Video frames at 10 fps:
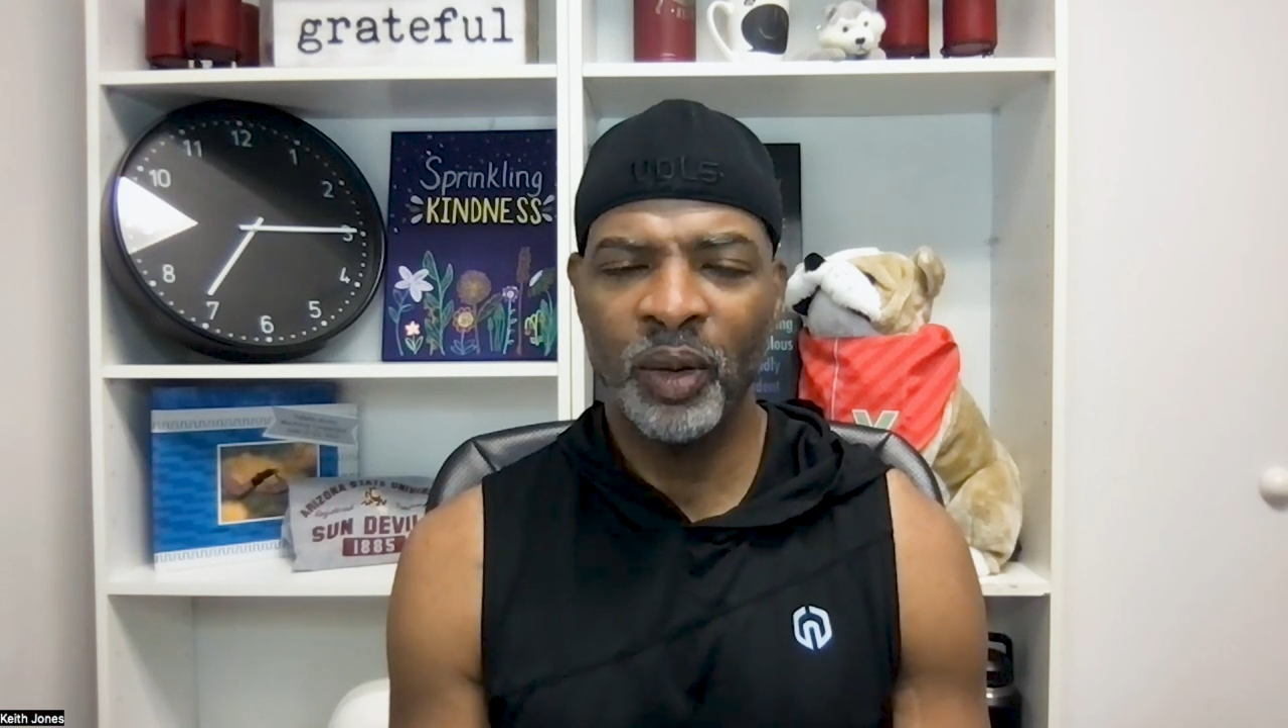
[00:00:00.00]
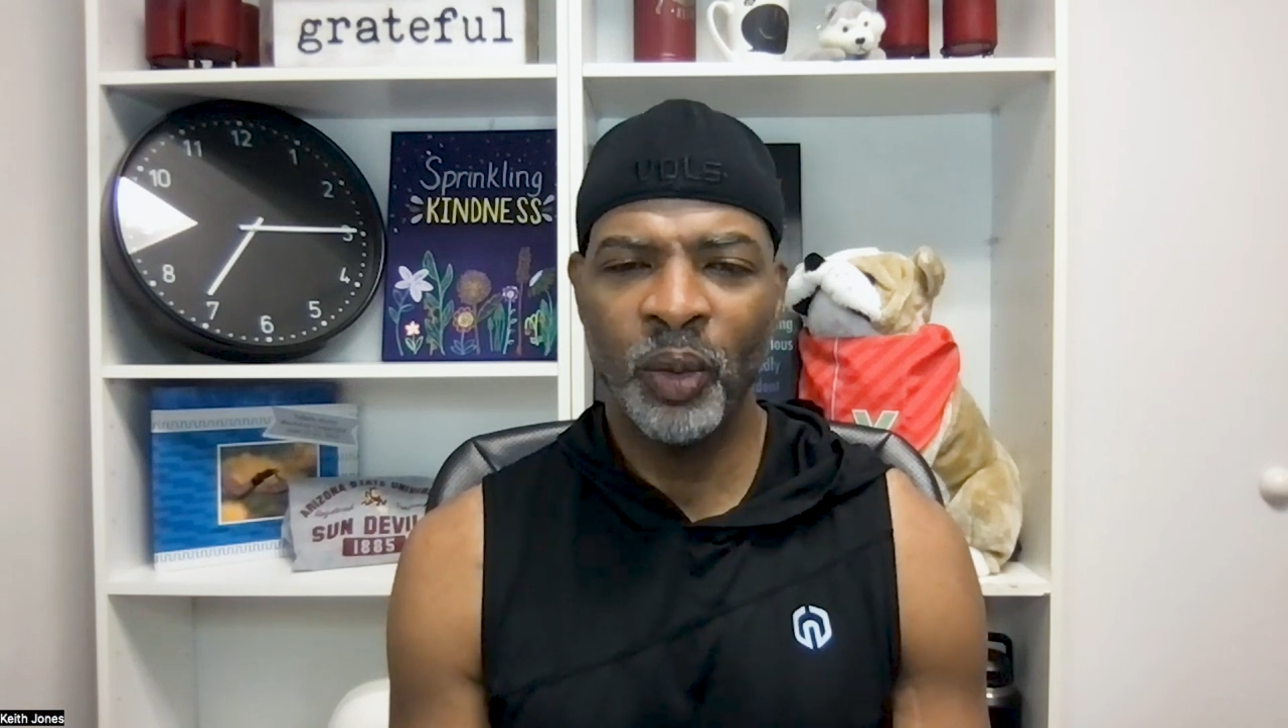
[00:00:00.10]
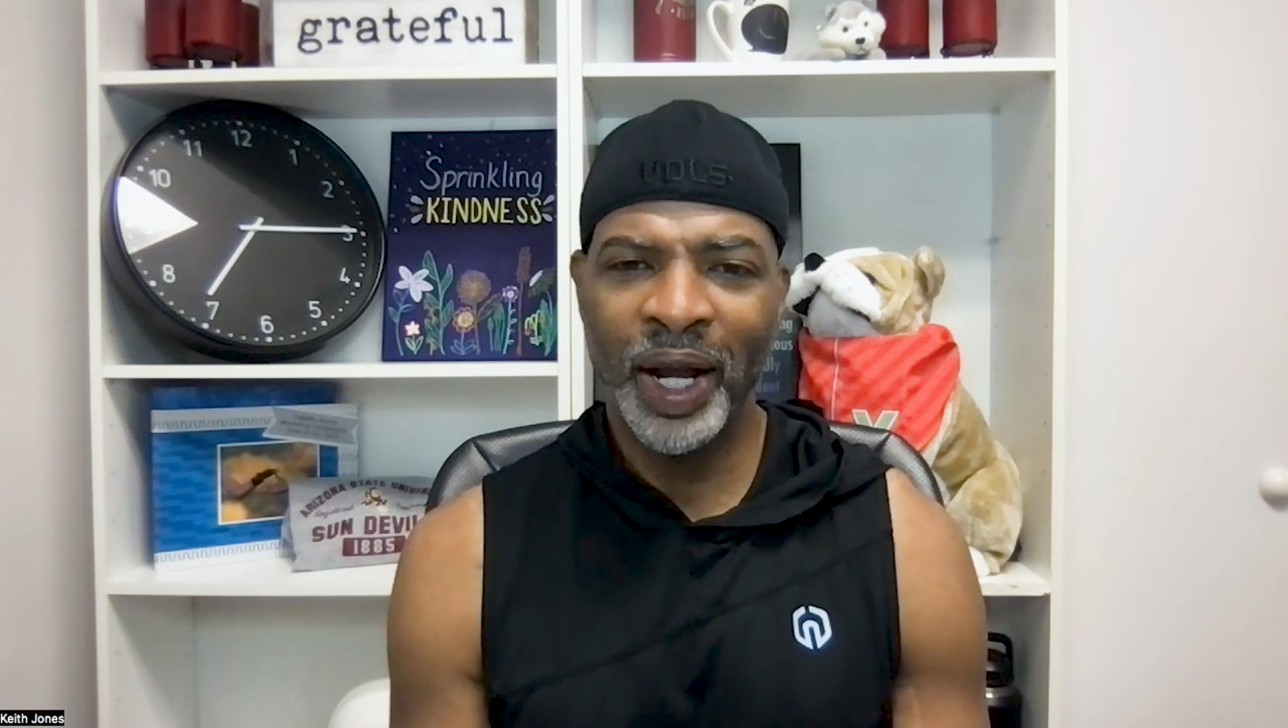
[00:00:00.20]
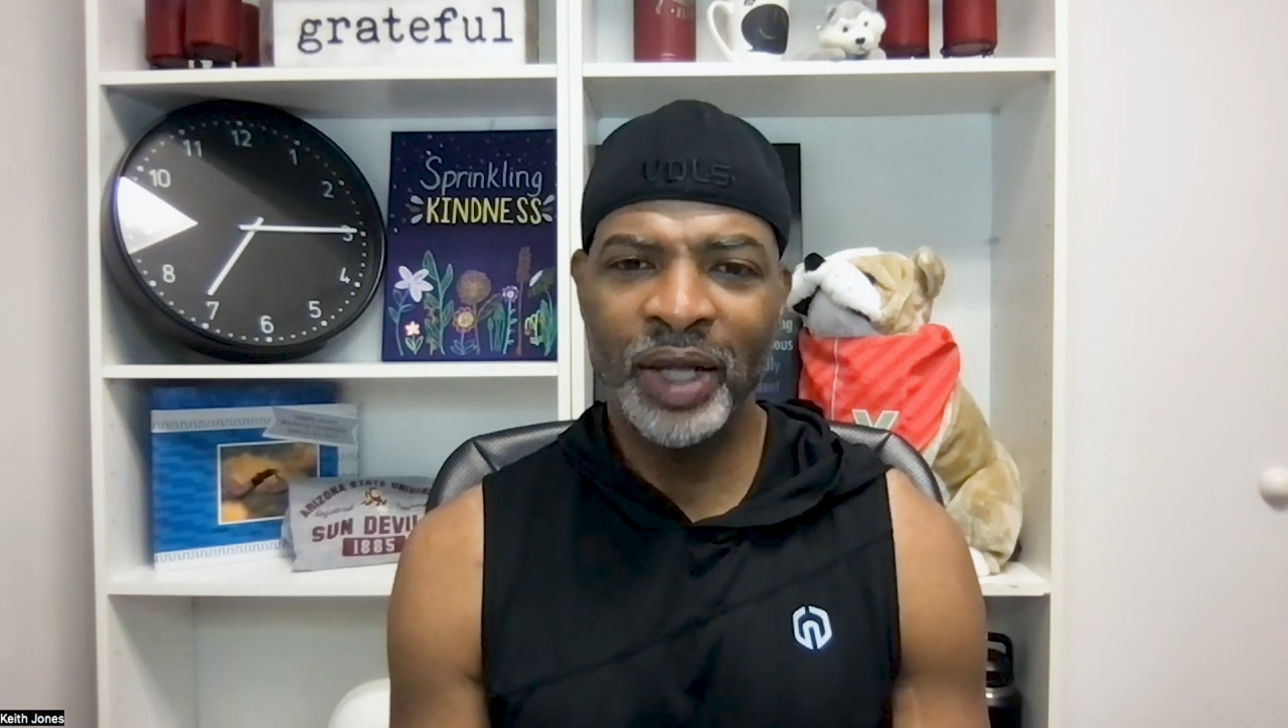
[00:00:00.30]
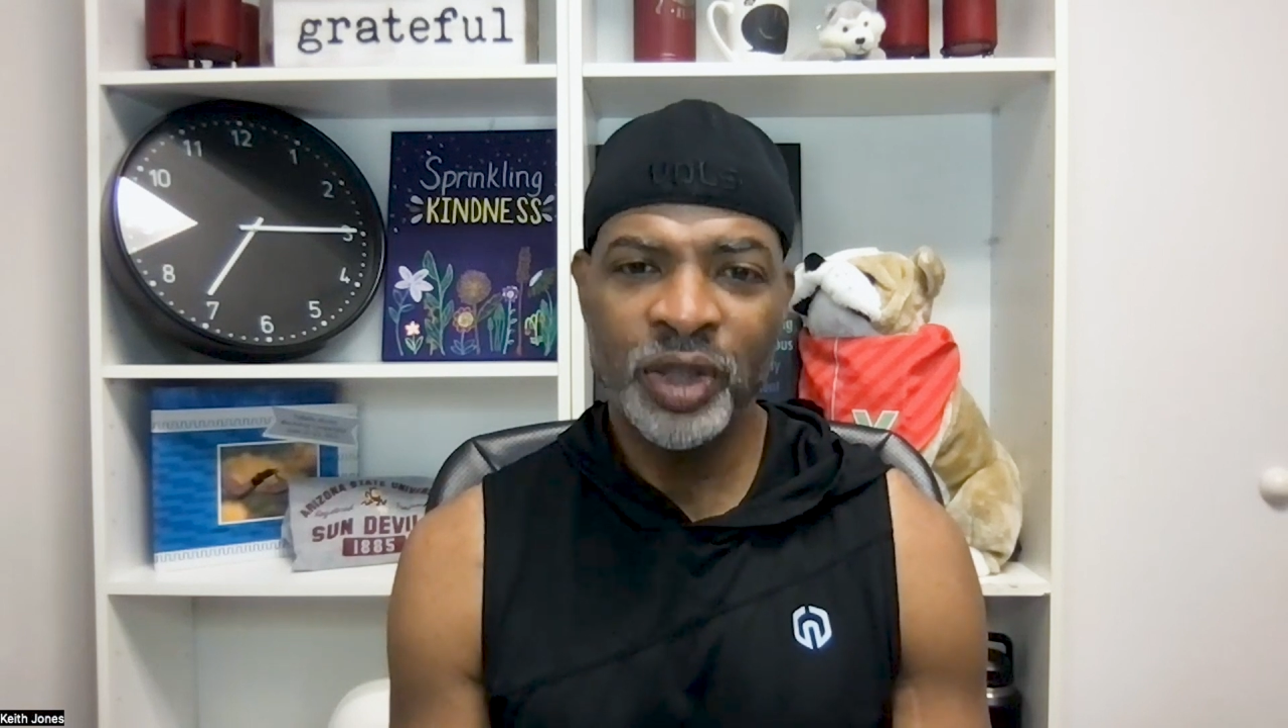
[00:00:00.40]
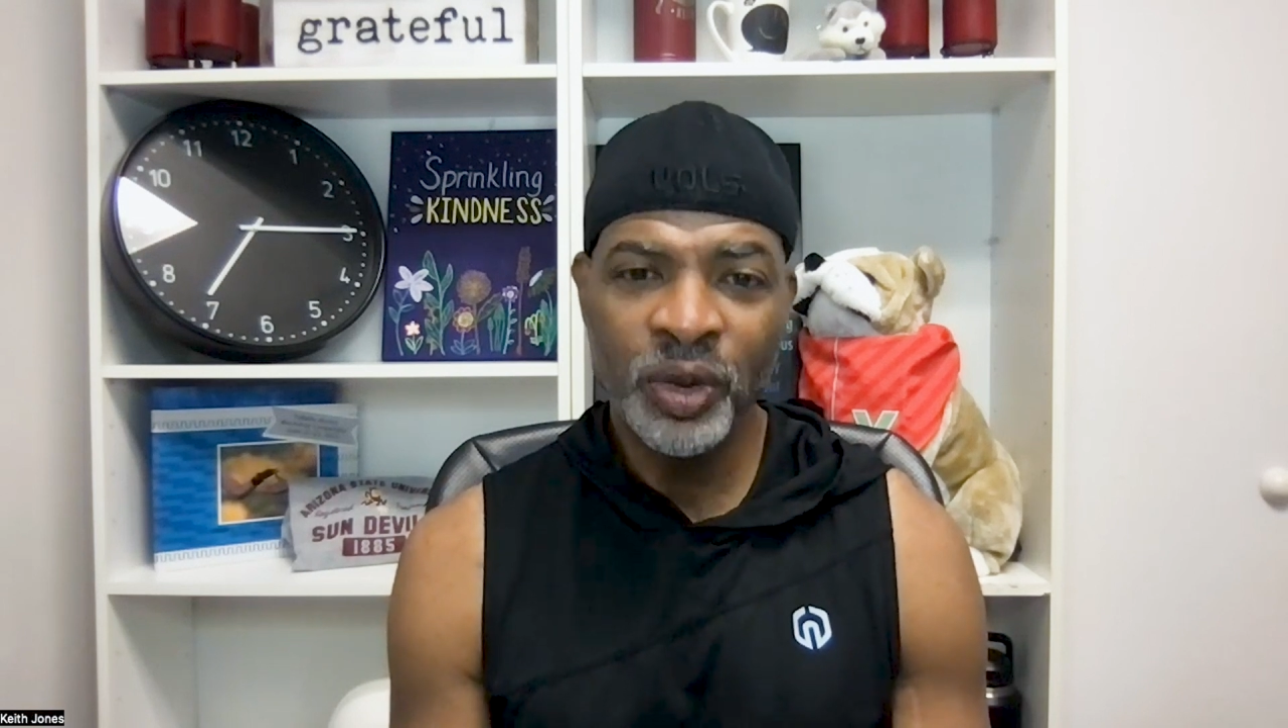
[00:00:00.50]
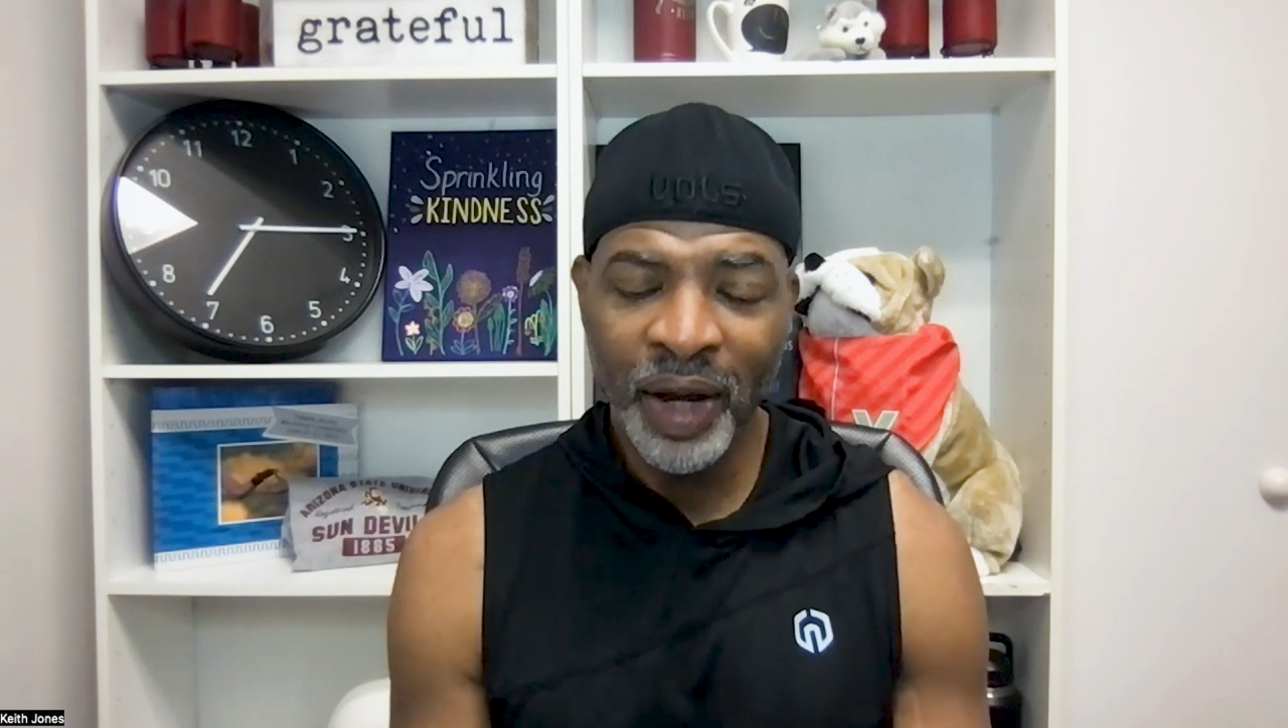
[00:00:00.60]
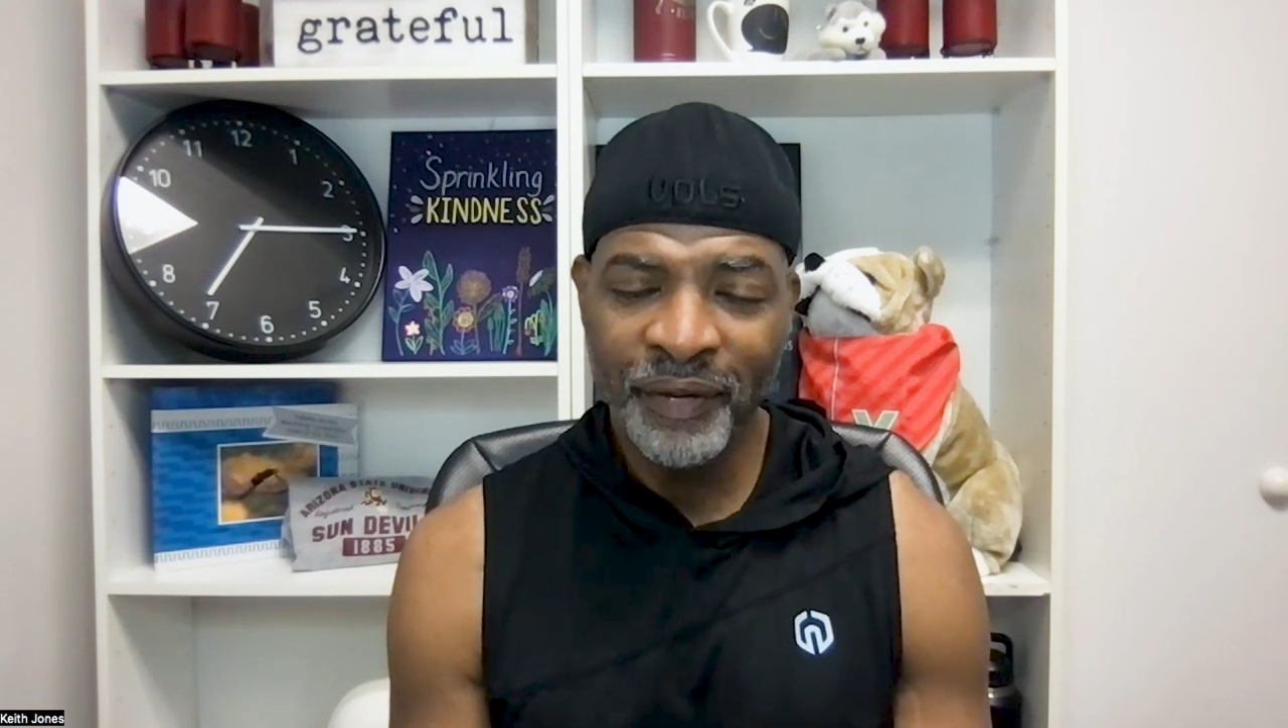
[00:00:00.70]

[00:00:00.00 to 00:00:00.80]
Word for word: What I do have